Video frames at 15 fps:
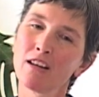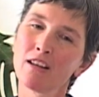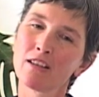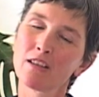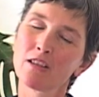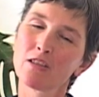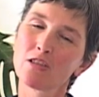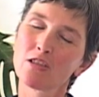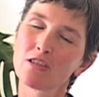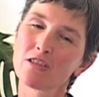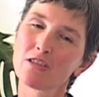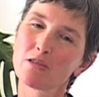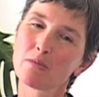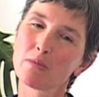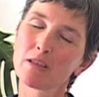so you're just
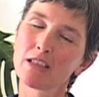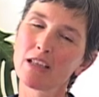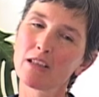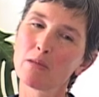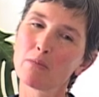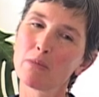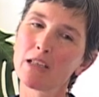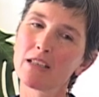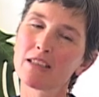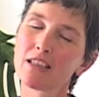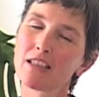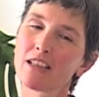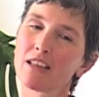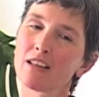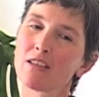almost like you're
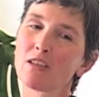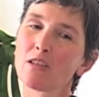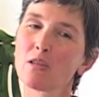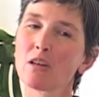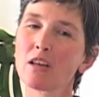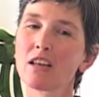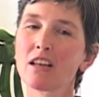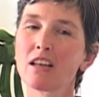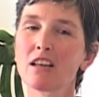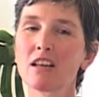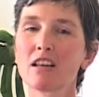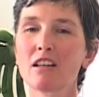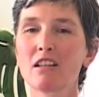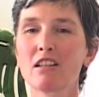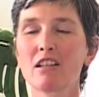meeting your
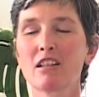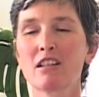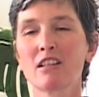ear